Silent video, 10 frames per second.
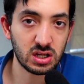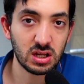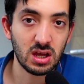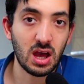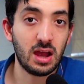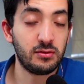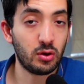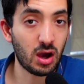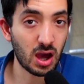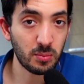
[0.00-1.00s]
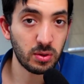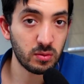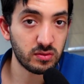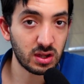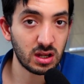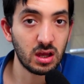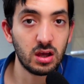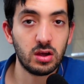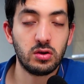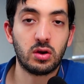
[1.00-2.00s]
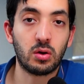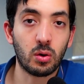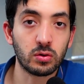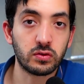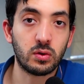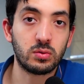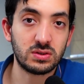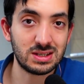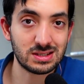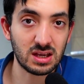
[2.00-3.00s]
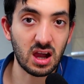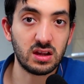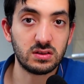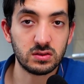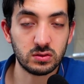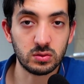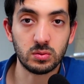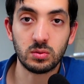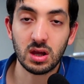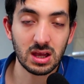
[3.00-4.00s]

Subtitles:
And if you're not happy with it, you can also decide to